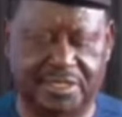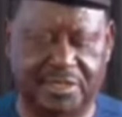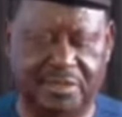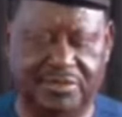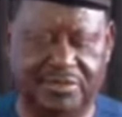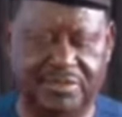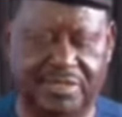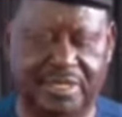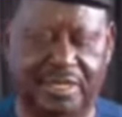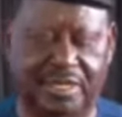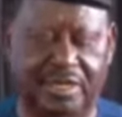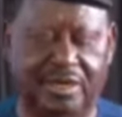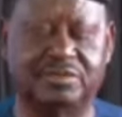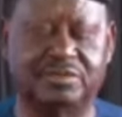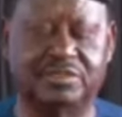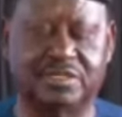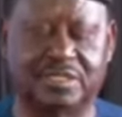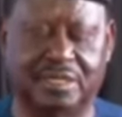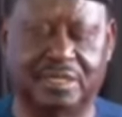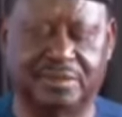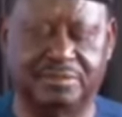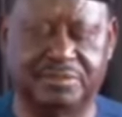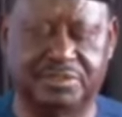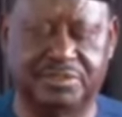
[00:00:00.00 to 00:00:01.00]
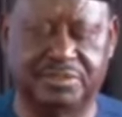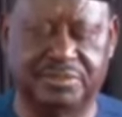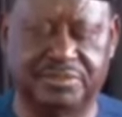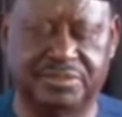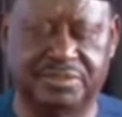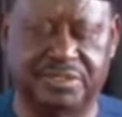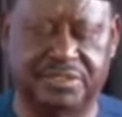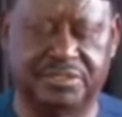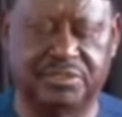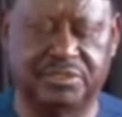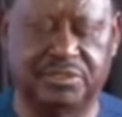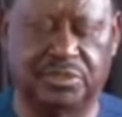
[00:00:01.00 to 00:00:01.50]
on the outcomes of
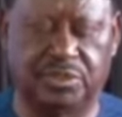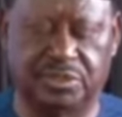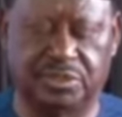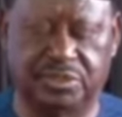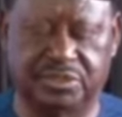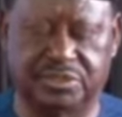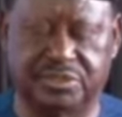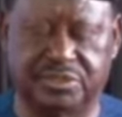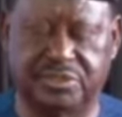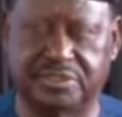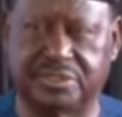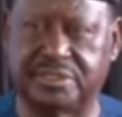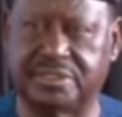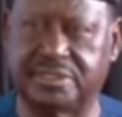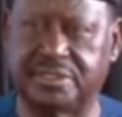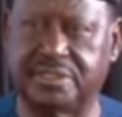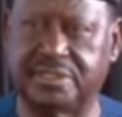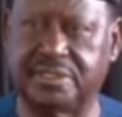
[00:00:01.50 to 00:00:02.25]
these goals.